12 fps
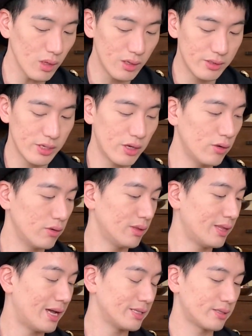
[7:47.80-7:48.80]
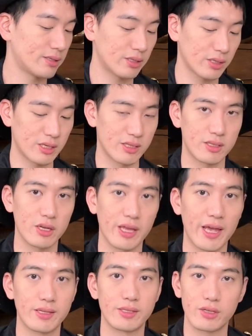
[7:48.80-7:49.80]
So that's to
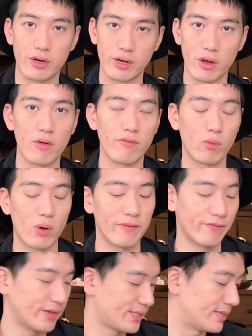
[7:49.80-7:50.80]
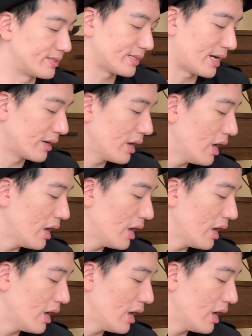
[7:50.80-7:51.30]
get started of what fits inside.